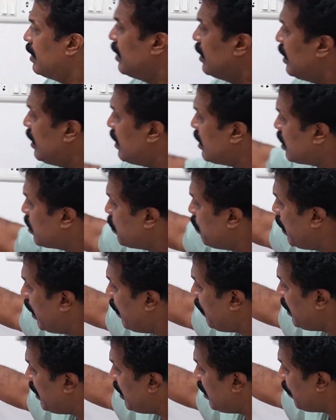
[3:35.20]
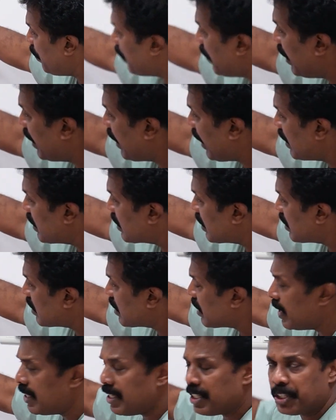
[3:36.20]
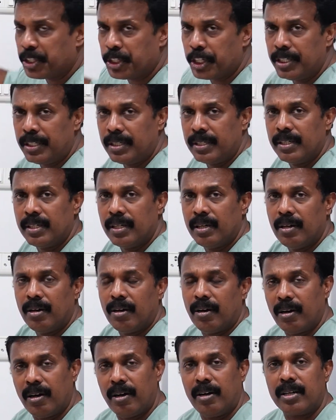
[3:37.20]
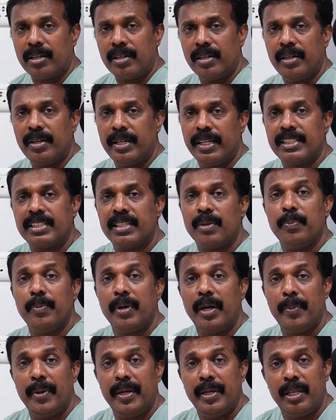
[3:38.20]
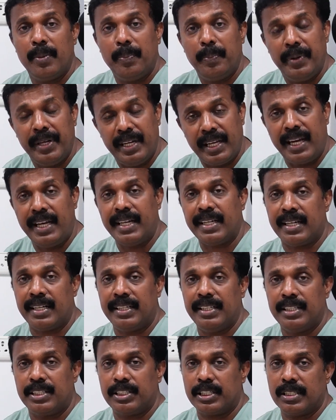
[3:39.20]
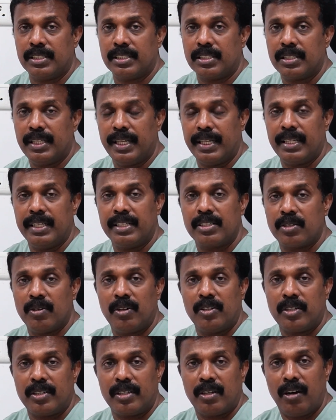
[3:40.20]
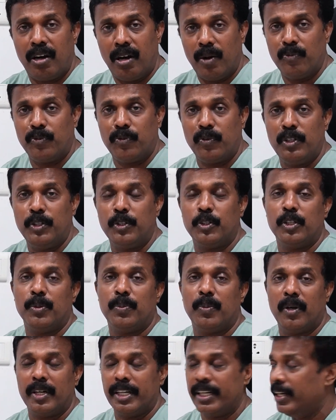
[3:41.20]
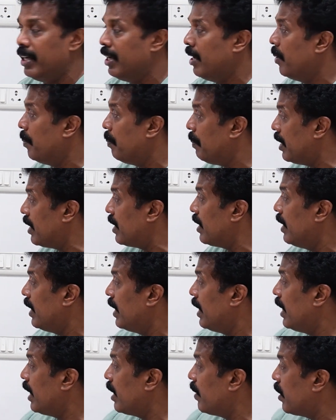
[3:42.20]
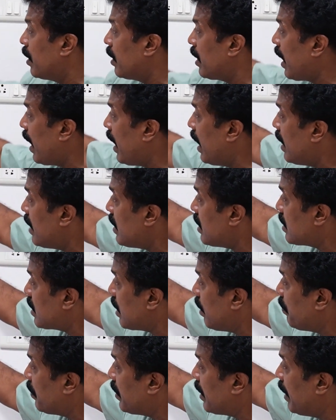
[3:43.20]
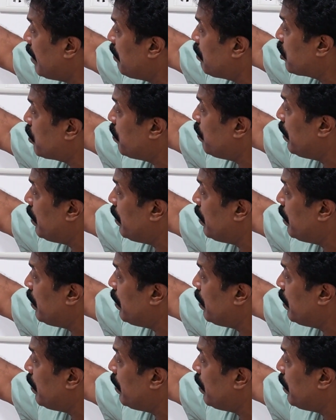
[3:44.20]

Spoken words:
This may be the precancerous condition or it's maybe the benign conditions, like it's not harmful to the body, but it can sometimes